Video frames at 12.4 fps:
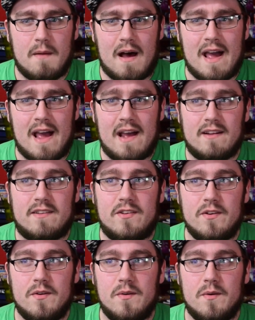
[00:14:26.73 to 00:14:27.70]
I had
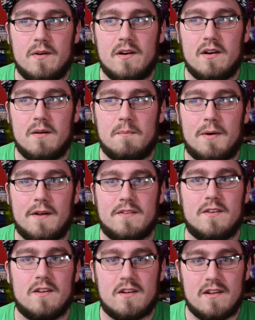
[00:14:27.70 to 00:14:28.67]
to
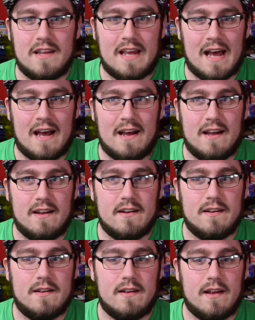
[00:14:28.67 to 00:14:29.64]
puzzle early
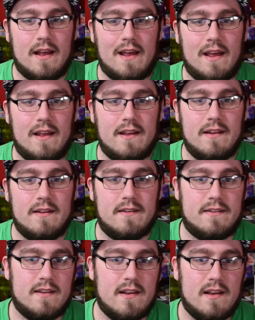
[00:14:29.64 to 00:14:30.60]
on,
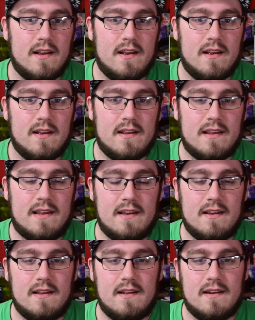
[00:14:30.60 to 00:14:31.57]
and
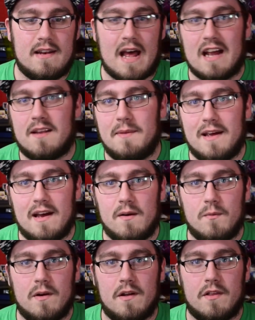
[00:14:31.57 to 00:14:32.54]
he knocked me
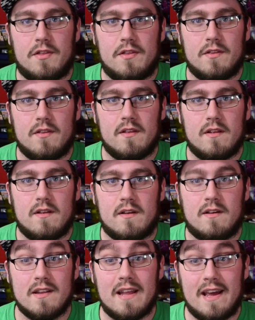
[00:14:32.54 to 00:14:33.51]
out with
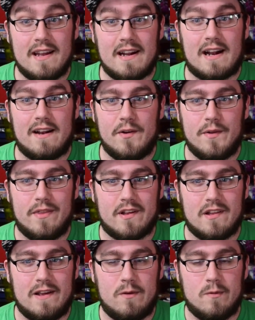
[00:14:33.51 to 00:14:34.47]
Gallade, and I knew the
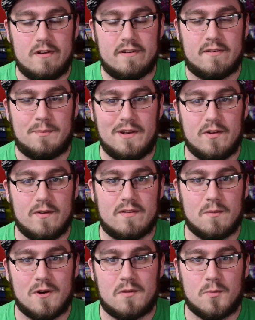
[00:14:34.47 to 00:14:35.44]
Glade would just be doing
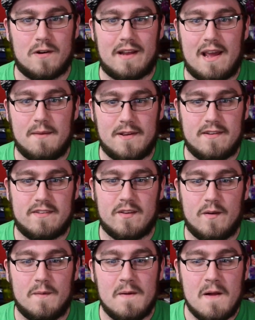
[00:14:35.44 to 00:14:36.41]
so much more damage,
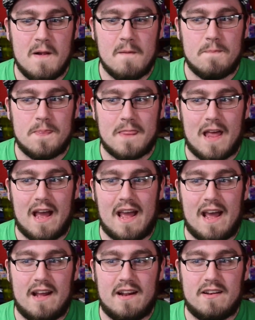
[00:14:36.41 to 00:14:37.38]
so I
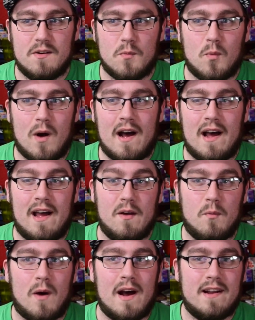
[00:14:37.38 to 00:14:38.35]
had to I
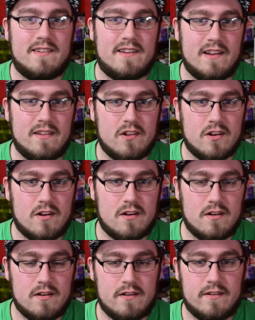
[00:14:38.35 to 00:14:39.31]
watched and
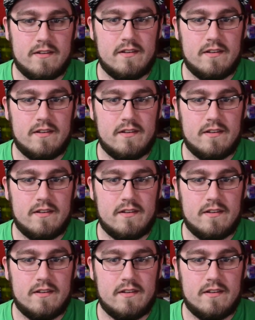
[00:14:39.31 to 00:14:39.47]
learned